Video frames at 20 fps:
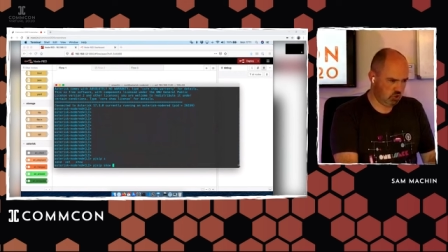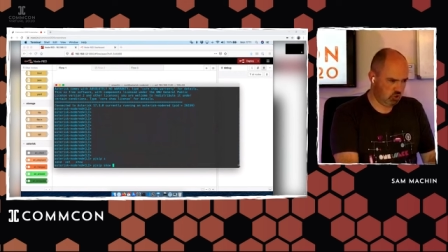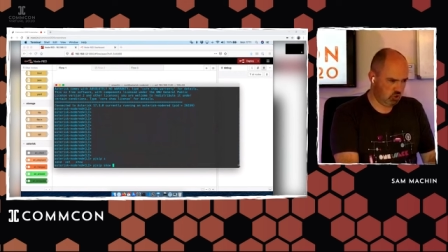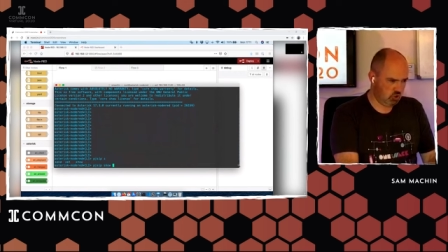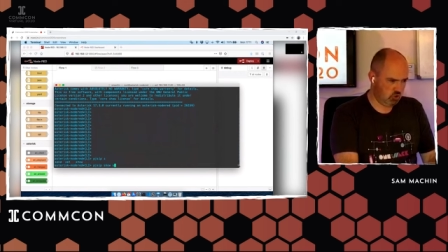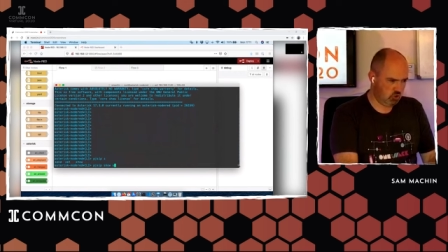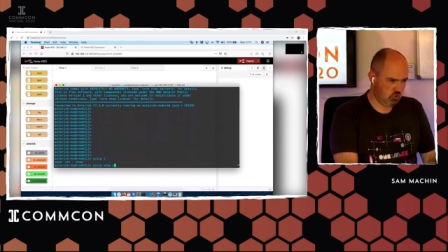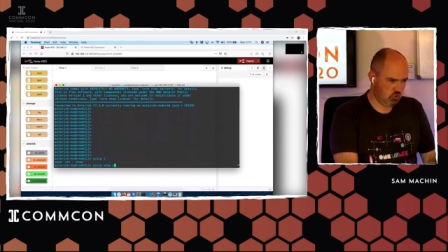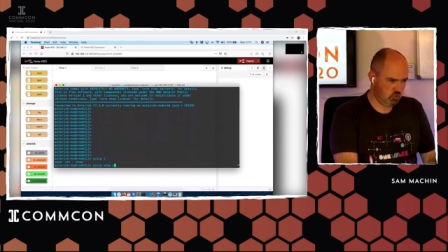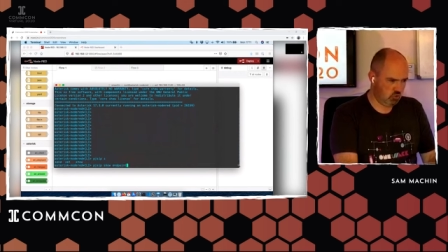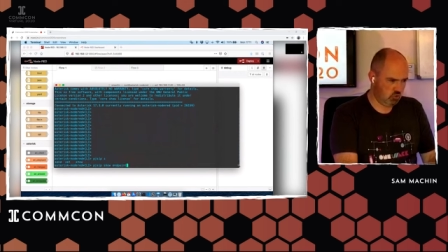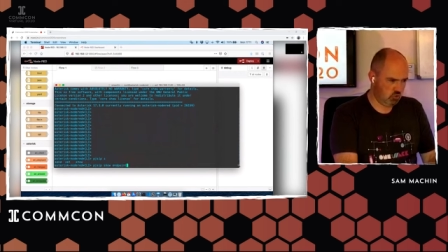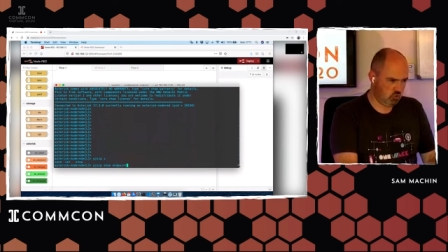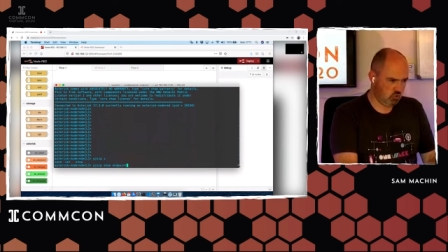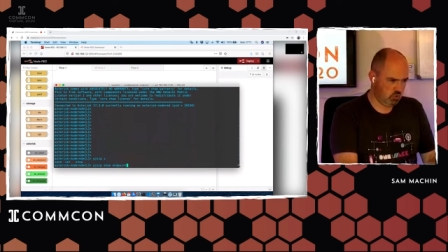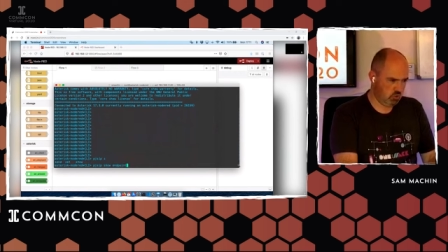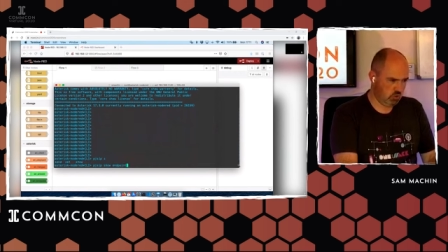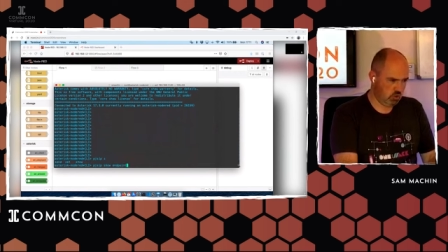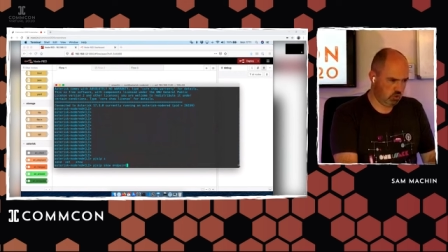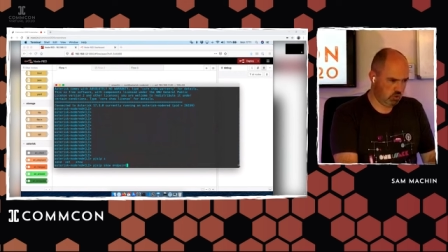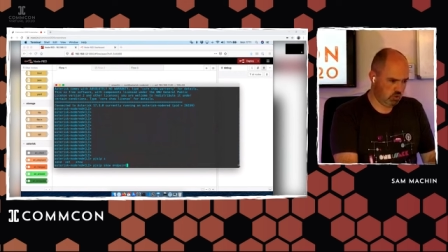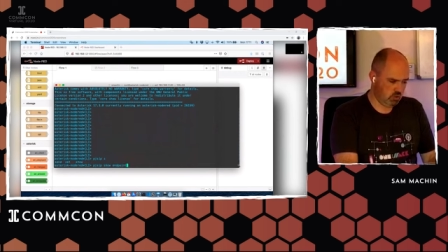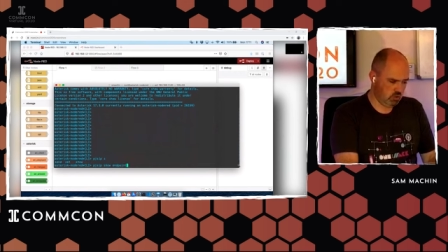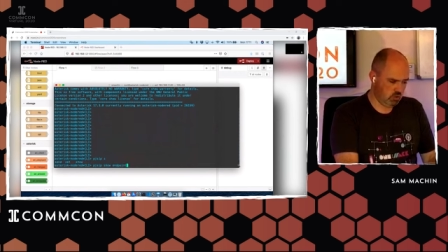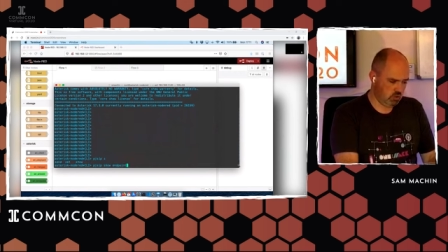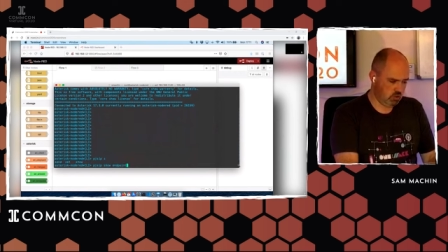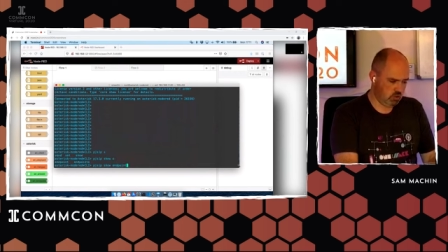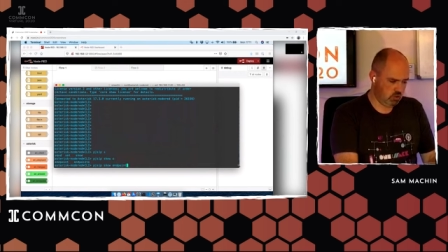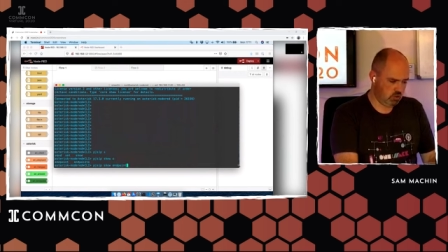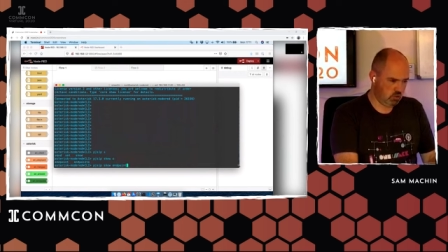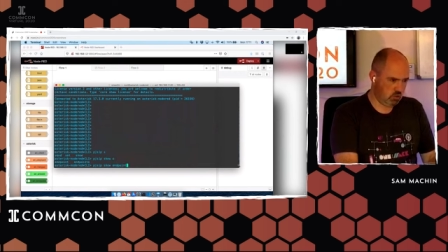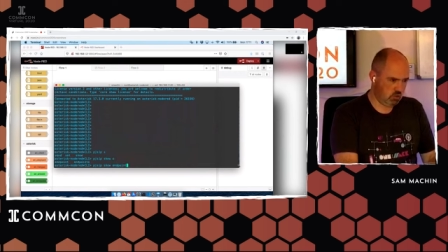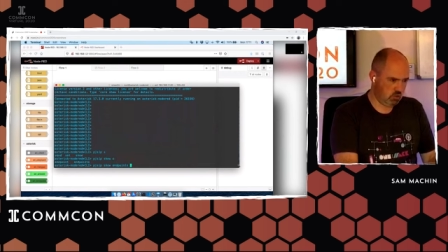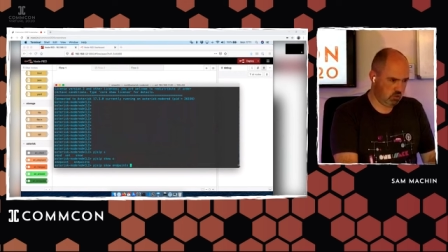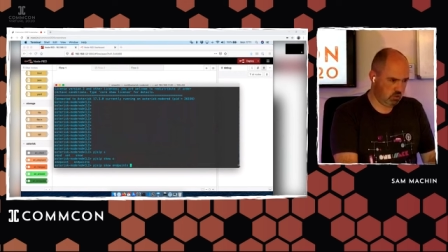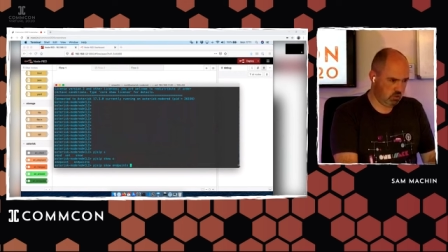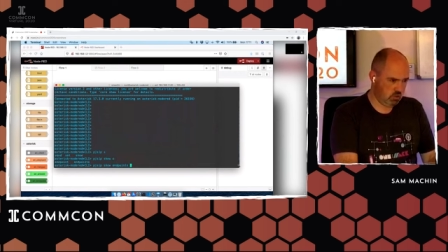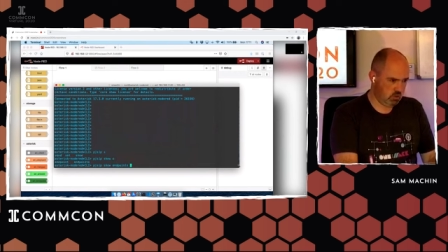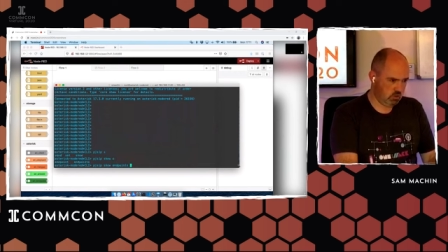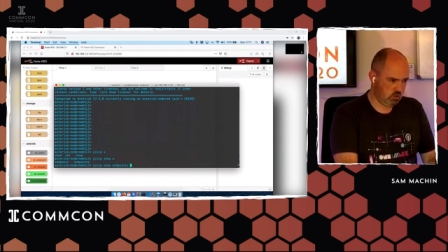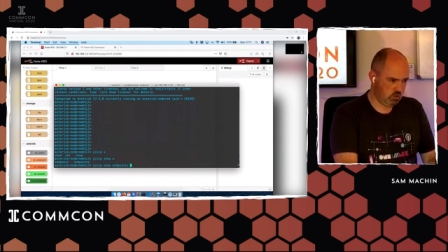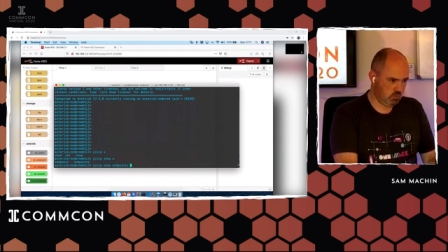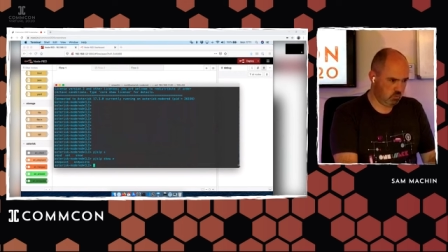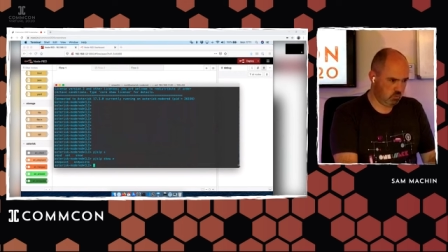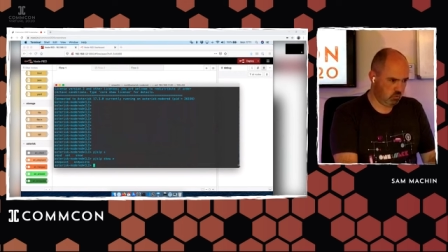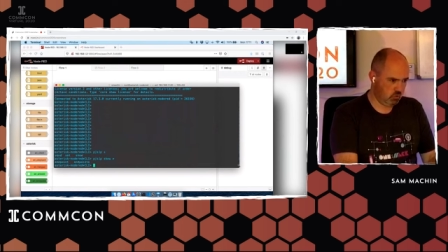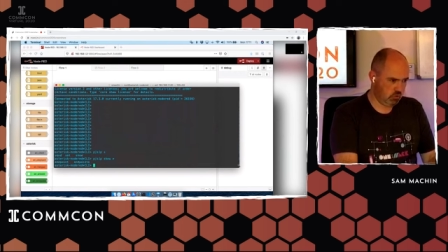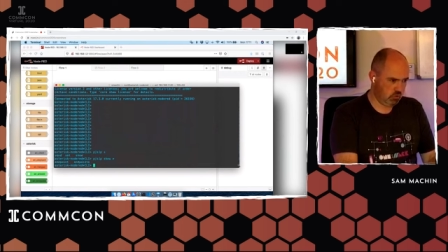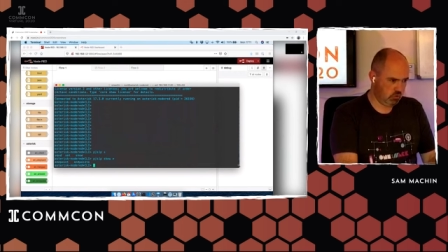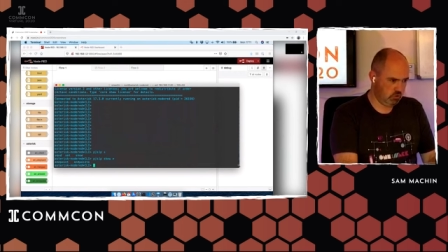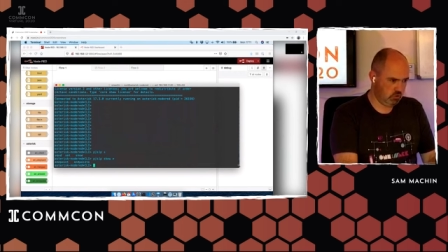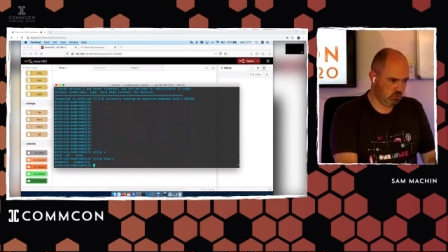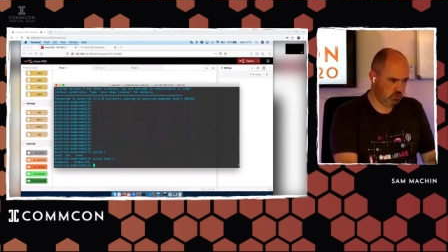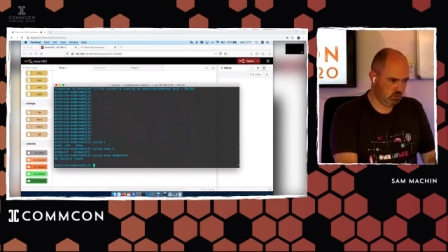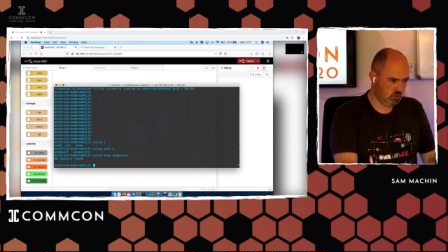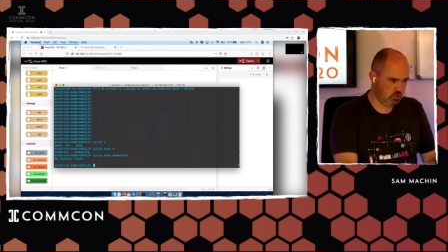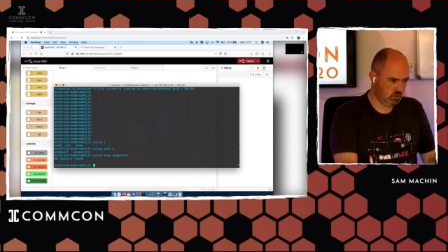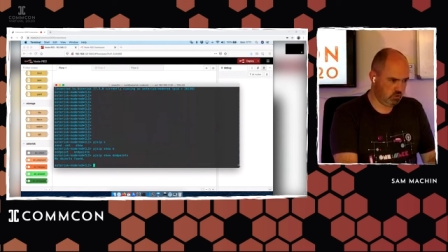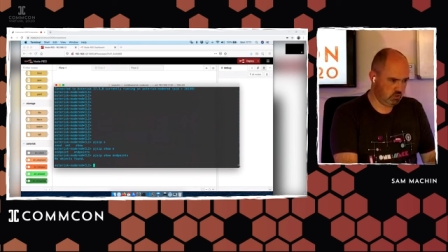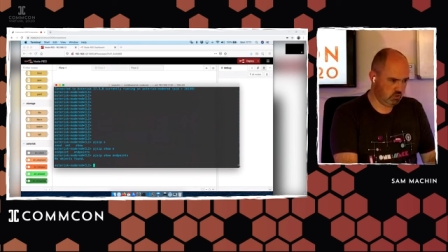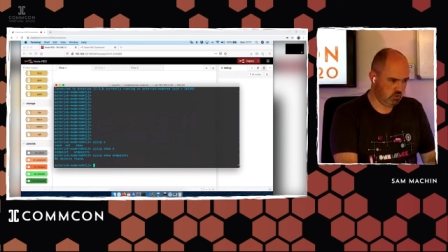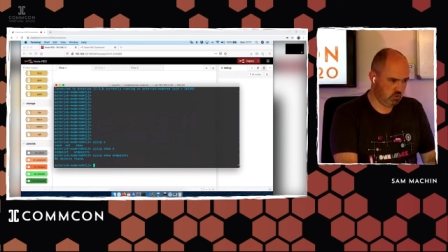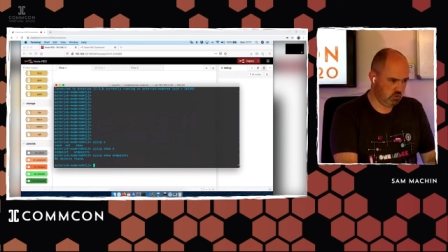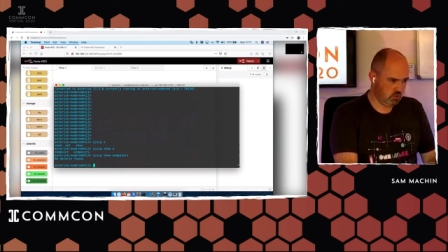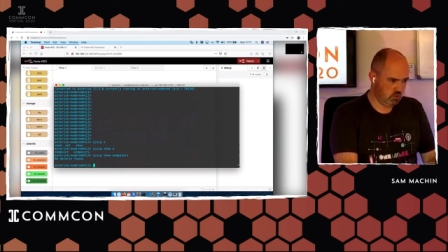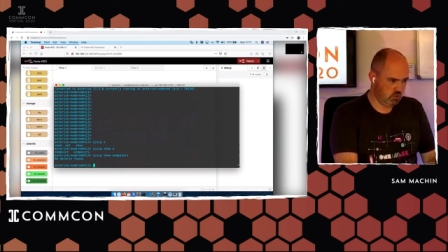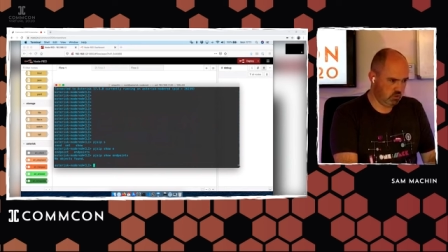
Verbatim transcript: Show endpoints,